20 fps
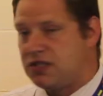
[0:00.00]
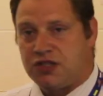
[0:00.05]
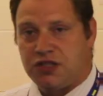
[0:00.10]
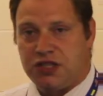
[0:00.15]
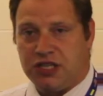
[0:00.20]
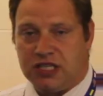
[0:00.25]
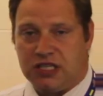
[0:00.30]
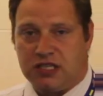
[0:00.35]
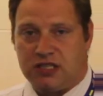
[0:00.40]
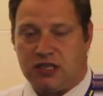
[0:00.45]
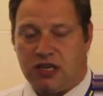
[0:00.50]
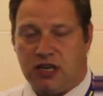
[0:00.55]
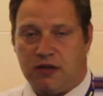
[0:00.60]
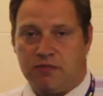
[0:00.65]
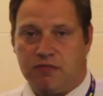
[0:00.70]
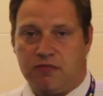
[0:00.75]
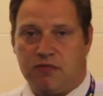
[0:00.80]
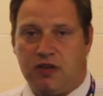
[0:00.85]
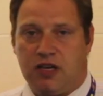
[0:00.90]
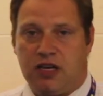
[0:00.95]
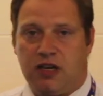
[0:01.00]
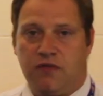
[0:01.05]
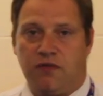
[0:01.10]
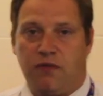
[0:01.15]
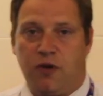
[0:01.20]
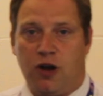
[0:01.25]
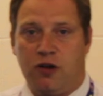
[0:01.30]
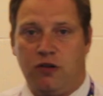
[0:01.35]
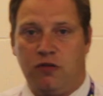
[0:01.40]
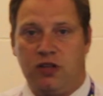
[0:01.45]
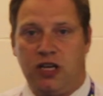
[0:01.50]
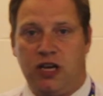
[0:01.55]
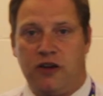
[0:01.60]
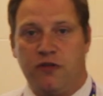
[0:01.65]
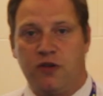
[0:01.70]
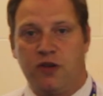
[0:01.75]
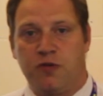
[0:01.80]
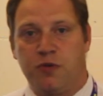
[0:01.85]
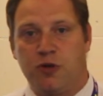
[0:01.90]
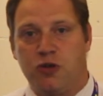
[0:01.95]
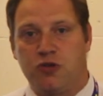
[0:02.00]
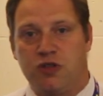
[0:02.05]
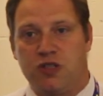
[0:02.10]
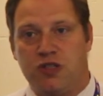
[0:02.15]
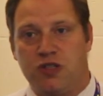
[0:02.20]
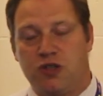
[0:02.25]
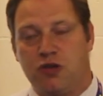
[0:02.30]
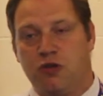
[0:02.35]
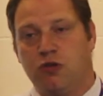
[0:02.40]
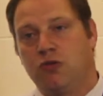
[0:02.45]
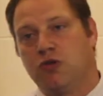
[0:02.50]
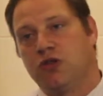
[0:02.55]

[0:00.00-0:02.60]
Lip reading: She's in a final year of compulsory school.